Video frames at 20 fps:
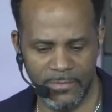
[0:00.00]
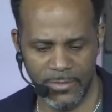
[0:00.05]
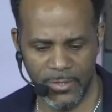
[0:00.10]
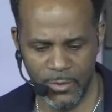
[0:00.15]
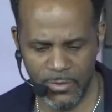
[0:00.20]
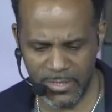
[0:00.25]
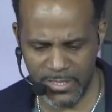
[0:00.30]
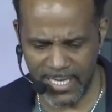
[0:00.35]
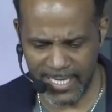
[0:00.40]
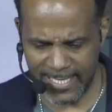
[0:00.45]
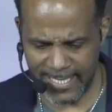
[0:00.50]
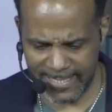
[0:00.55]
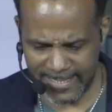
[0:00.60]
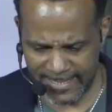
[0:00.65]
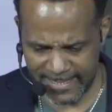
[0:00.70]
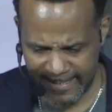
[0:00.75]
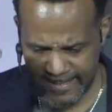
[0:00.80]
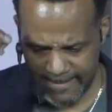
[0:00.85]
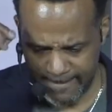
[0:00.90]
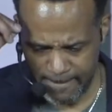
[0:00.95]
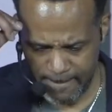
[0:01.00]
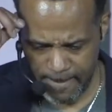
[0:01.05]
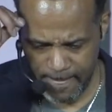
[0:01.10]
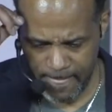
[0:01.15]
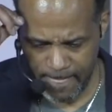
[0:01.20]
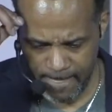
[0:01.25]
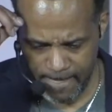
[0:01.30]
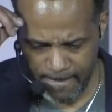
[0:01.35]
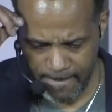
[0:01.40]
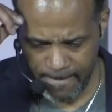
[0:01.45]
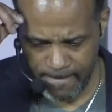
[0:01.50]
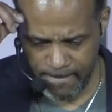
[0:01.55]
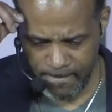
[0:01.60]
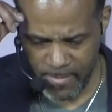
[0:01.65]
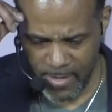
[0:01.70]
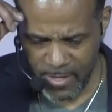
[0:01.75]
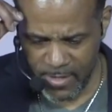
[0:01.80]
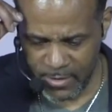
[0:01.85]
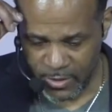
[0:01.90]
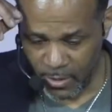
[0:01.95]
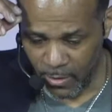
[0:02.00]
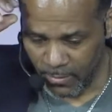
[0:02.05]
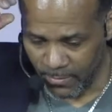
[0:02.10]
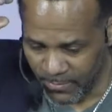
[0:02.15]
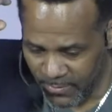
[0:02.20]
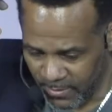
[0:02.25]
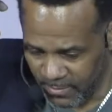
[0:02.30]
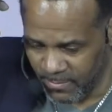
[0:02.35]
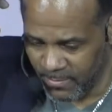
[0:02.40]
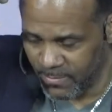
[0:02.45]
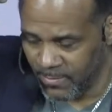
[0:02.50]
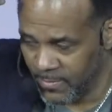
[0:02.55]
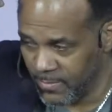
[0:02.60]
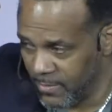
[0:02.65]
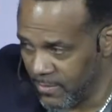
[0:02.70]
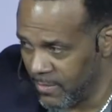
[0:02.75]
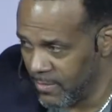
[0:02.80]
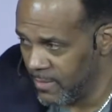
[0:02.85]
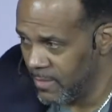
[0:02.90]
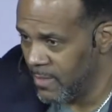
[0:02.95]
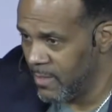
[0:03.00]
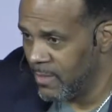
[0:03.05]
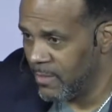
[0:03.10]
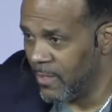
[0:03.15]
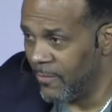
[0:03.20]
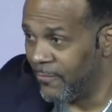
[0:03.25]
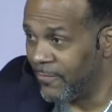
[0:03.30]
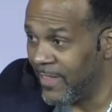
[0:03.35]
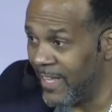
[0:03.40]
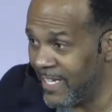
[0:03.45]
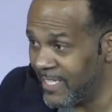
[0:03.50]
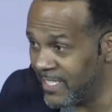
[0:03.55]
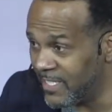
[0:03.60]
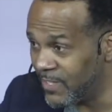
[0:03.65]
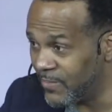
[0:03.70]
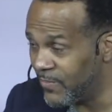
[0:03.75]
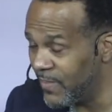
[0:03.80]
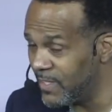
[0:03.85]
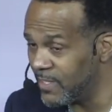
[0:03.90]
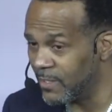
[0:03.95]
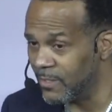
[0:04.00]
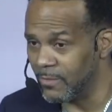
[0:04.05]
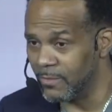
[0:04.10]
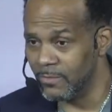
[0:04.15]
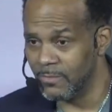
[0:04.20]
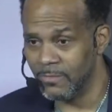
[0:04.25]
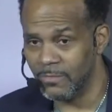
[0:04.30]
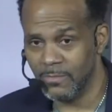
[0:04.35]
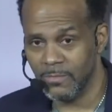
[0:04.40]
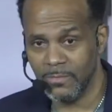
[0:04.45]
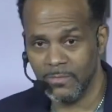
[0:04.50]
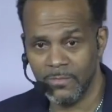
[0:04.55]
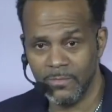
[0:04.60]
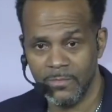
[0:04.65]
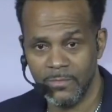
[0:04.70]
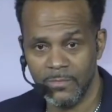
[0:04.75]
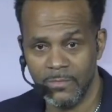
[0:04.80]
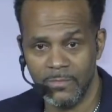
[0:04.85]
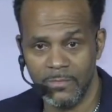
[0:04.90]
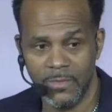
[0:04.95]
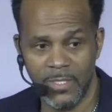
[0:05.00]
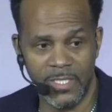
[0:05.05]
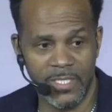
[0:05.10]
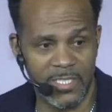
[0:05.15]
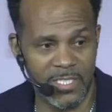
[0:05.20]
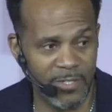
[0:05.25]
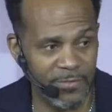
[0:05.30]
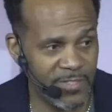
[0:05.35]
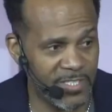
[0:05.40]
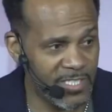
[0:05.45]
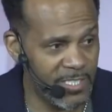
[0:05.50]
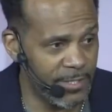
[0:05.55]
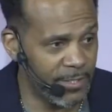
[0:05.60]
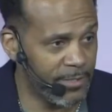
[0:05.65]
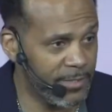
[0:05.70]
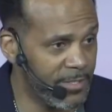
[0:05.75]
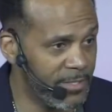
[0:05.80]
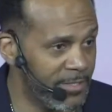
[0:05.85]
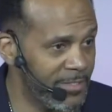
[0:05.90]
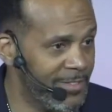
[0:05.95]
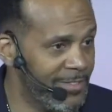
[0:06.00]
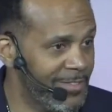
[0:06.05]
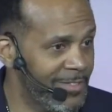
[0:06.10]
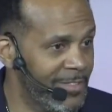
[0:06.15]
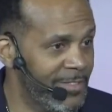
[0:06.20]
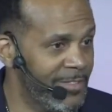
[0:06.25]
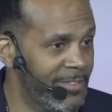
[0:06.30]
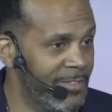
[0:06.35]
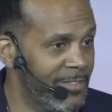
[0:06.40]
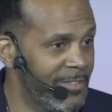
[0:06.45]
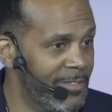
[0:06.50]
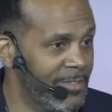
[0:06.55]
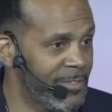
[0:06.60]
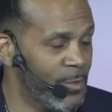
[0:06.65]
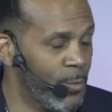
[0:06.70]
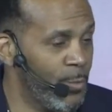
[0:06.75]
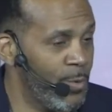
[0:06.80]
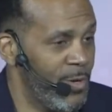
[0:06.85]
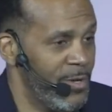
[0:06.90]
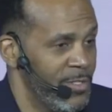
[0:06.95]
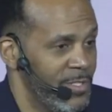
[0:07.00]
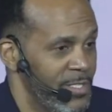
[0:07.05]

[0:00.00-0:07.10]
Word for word: Two seconds. So, the flesh is physical, it's self centered. So, Paul